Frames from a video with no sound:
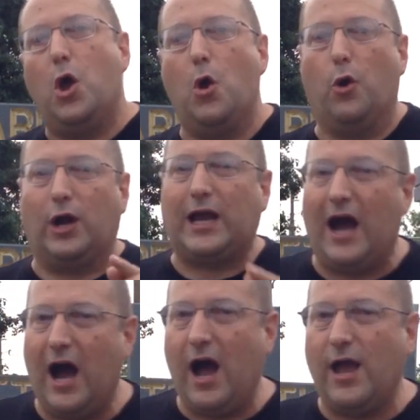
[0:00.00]
who are
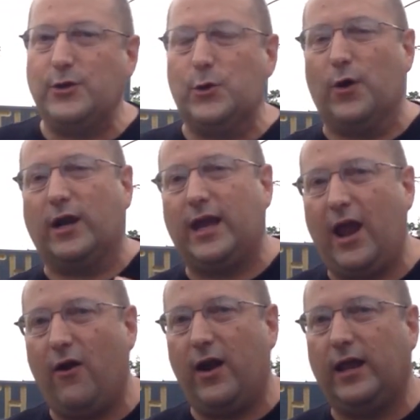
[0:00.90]
kind, who are
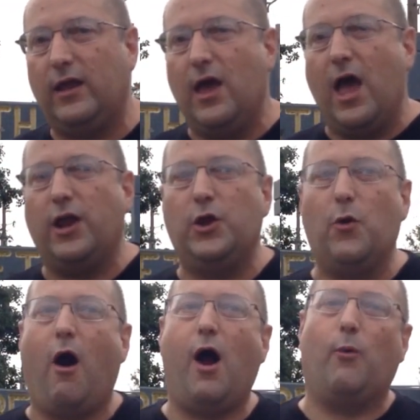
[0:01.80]
caring, and
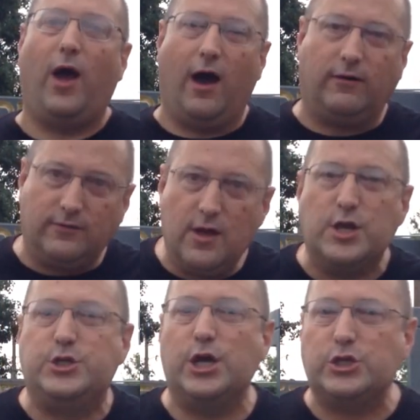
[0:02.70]
who are, well,
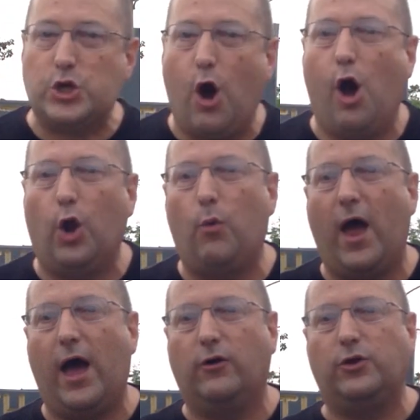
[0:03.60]
just all
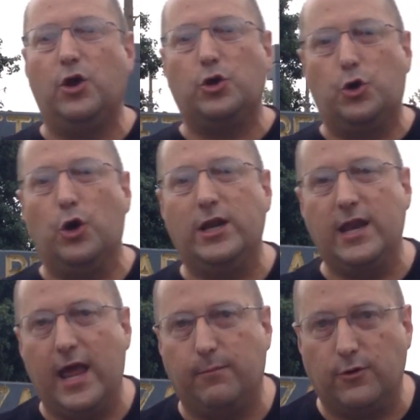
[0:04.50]
around good
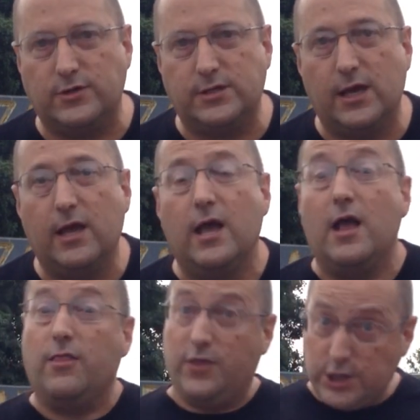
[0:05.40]
neighbors.
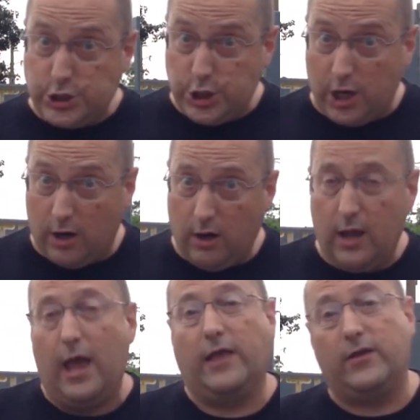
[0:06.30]
This year
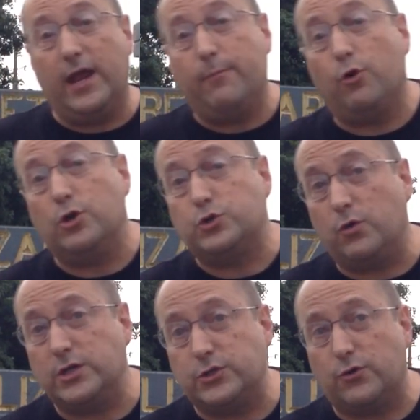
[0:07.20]
at the Neighborhoods
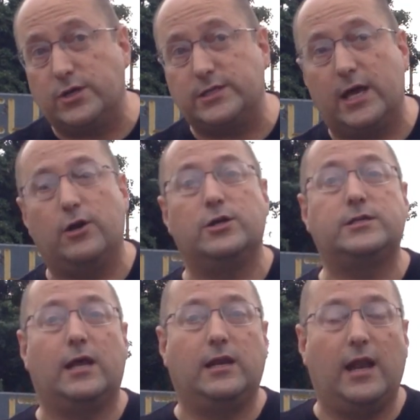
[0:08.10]
Resource Center's
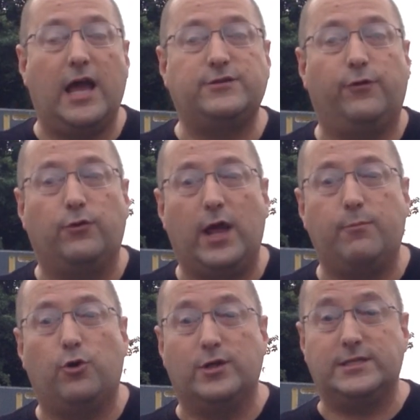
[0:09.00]
Nashville
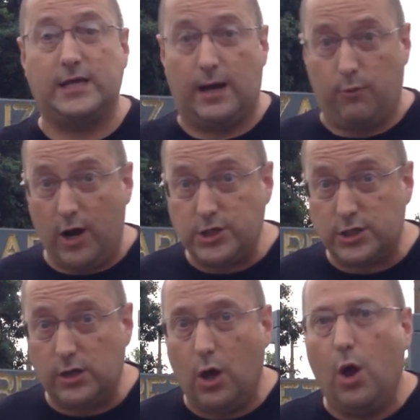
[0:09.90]
Neighborhoods Celebration,